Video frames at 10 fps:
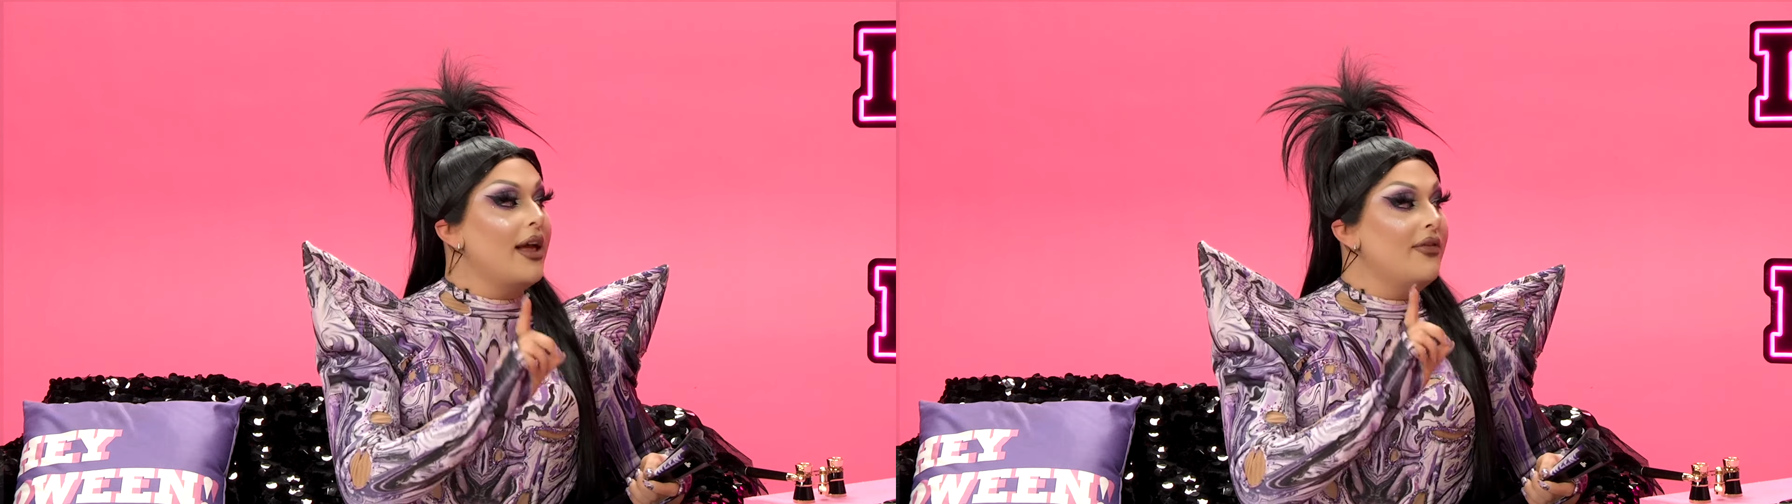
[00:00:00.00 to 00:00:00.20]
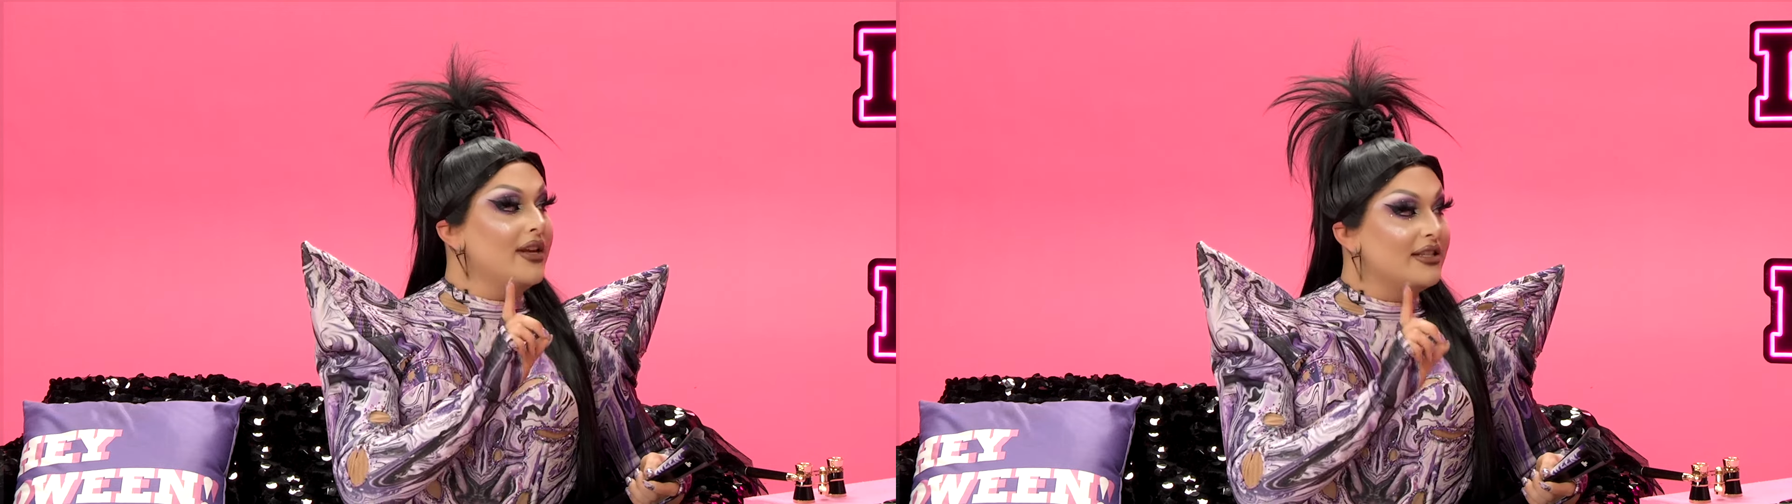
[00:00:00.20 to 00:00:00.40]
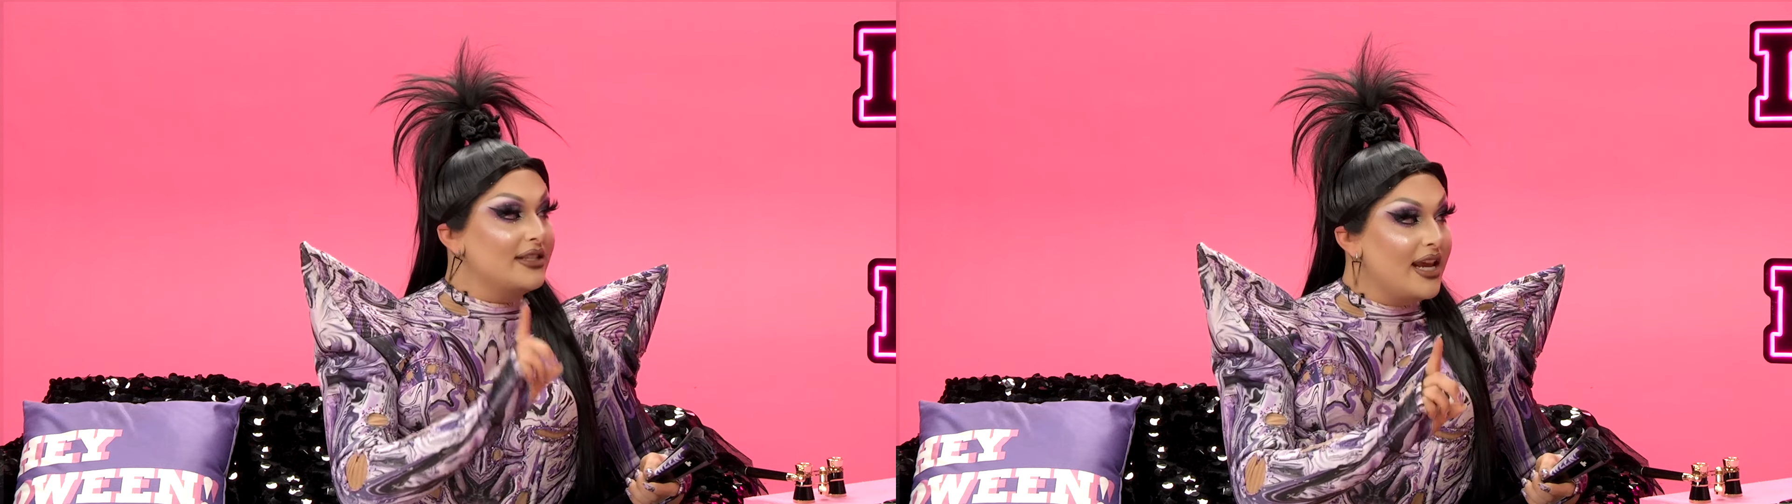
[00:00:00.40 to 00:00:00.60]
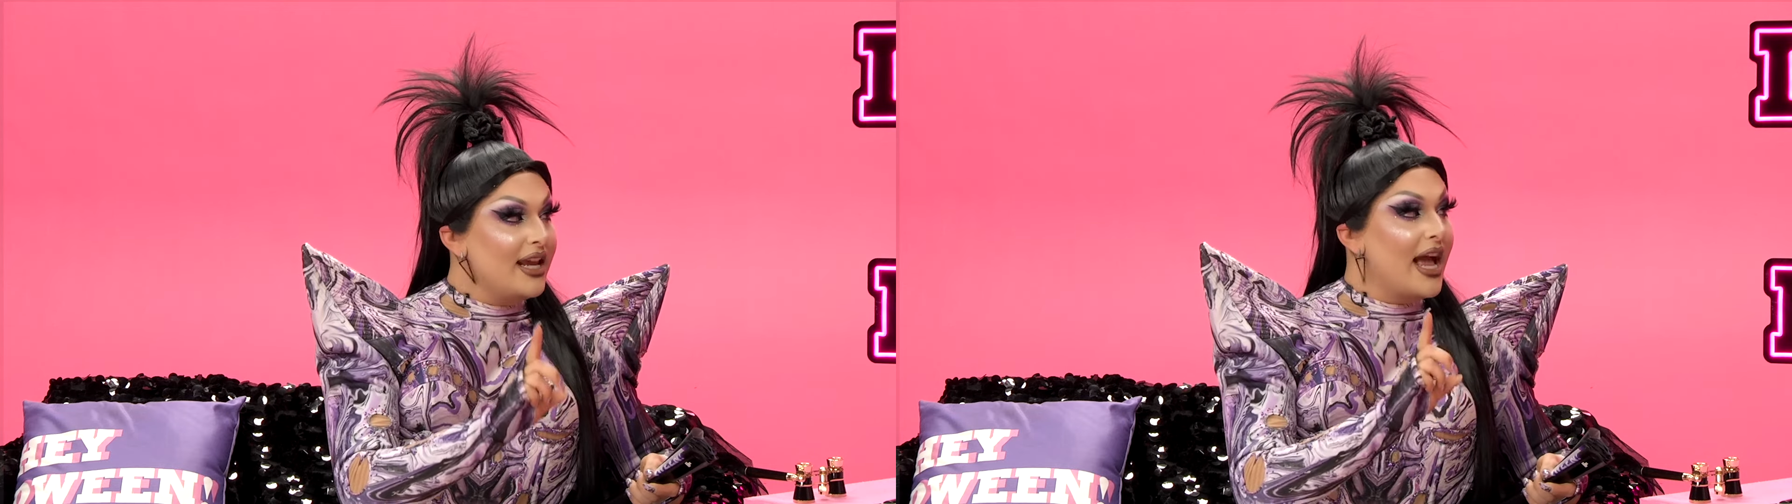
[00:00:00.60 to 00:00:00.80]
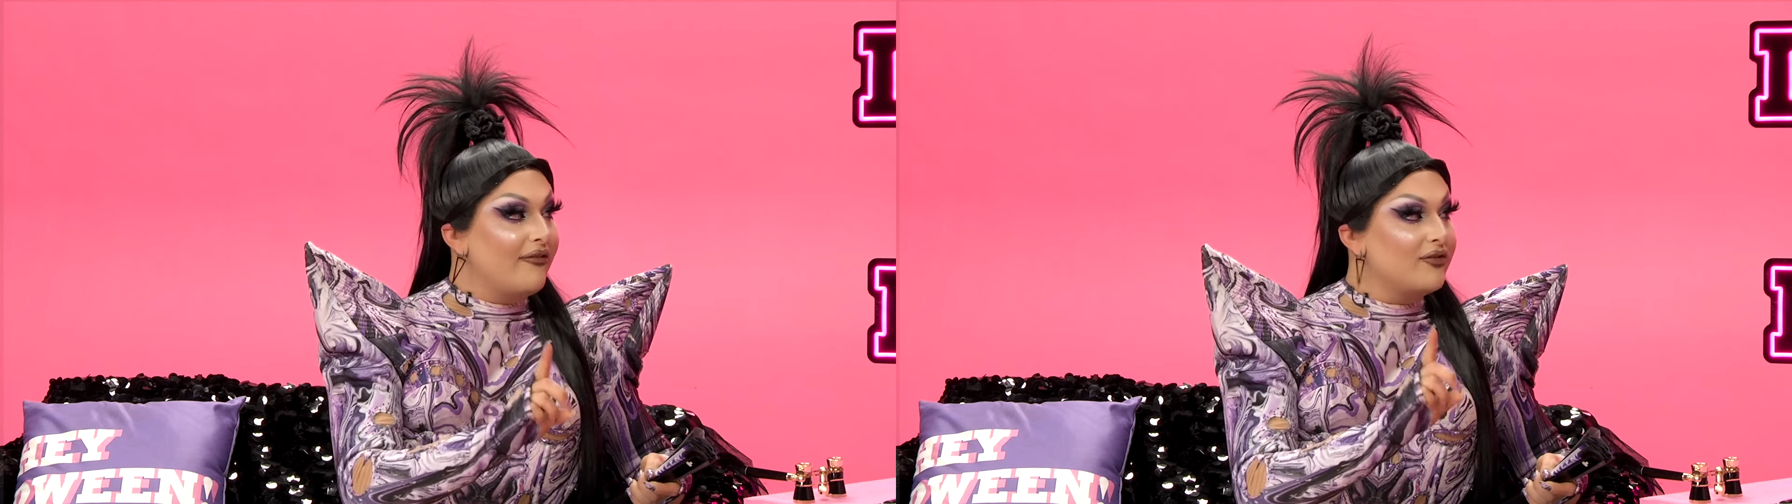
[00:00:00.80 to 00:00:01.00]
and then
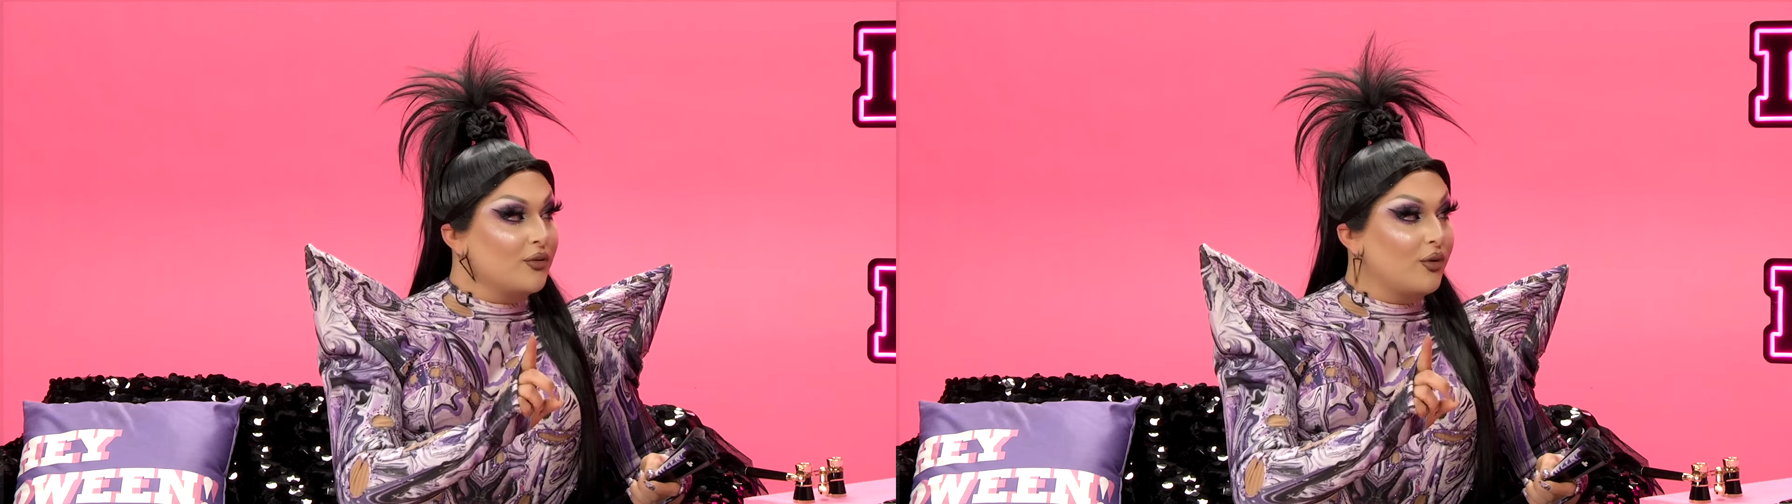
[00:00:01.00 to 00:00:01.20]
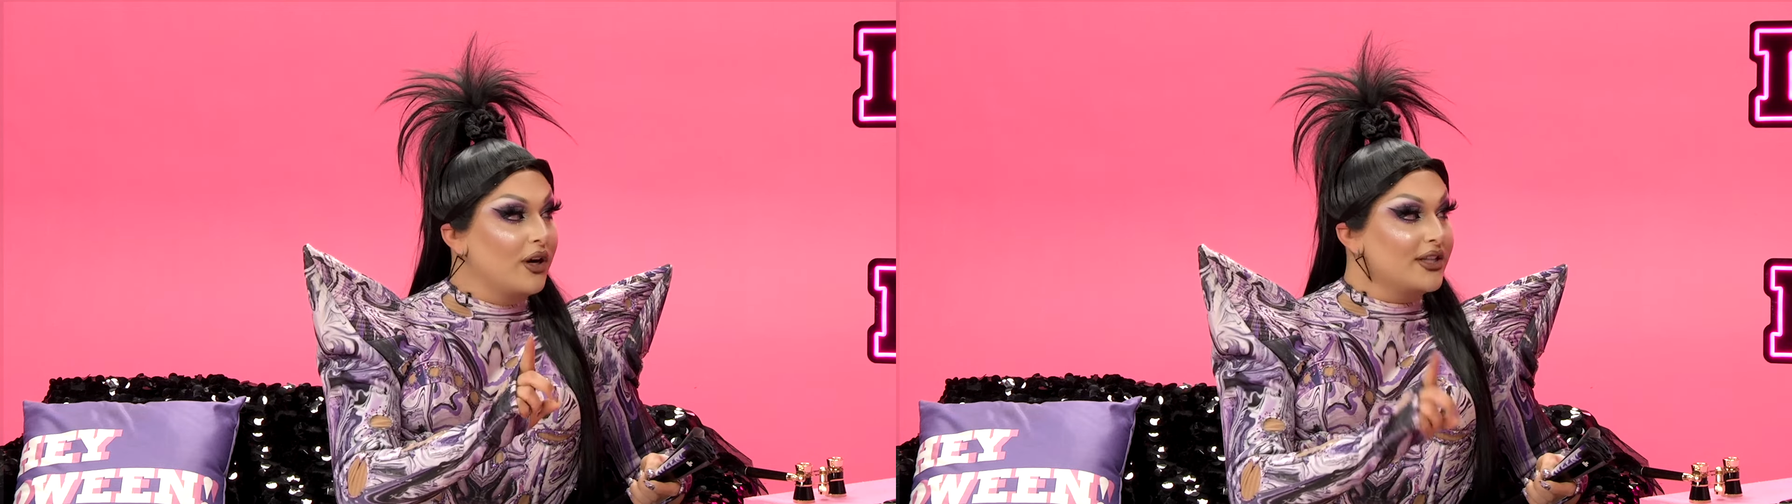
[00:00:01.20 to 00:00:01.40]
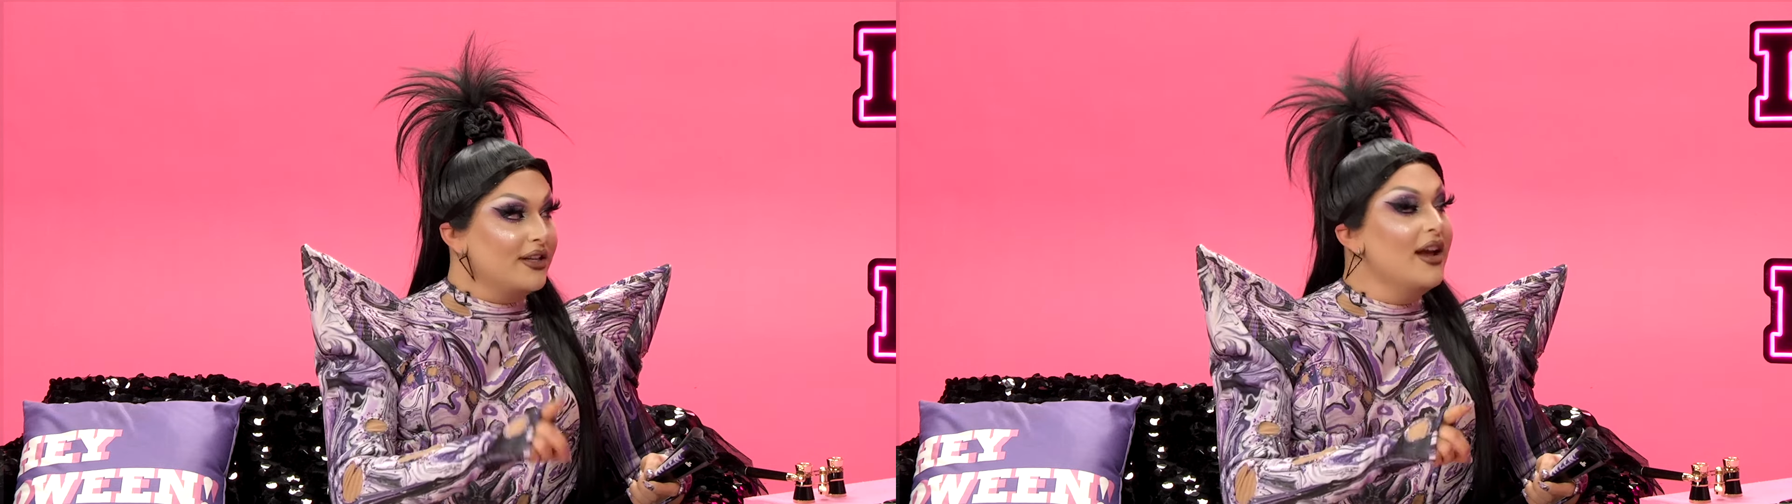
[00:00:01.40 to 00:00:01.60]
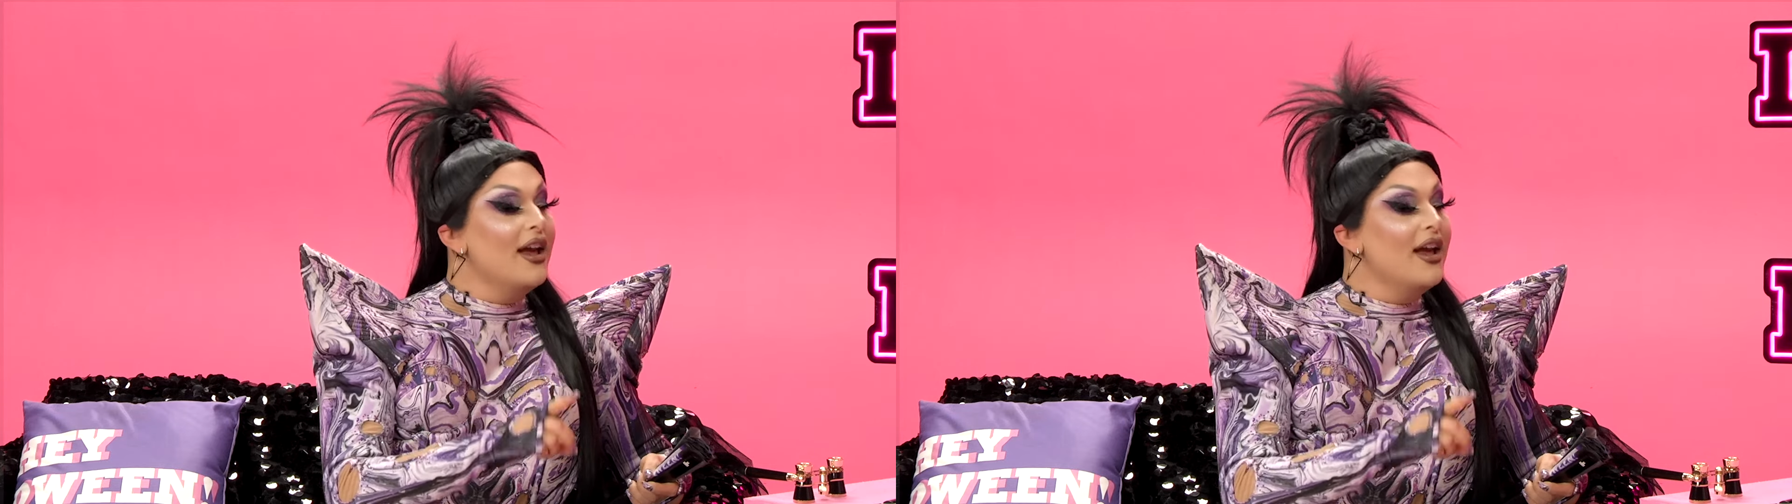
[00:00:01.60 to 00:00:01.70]
sing afterwards. And